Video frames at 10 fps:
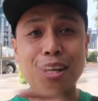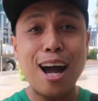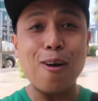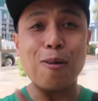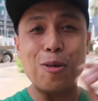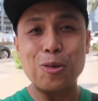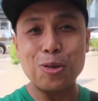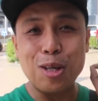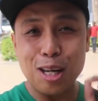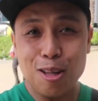Now,
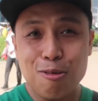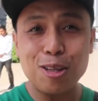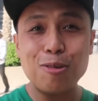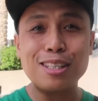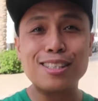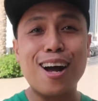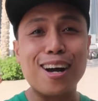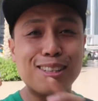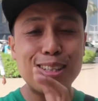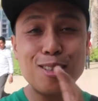to the individual stocks.